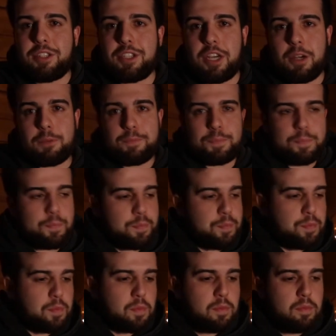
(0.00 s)
So
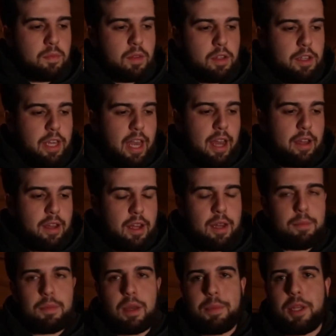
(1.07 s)
yeah,
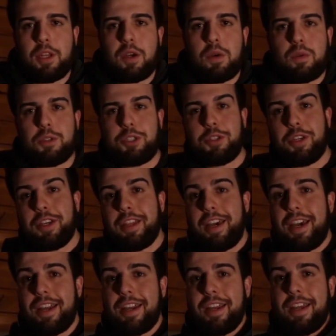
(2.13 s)
um, let me know what you think of
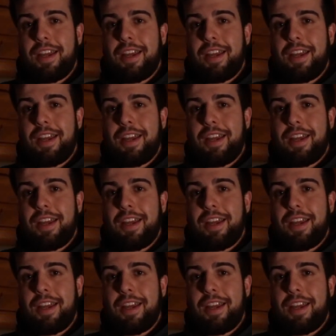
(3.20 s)
that.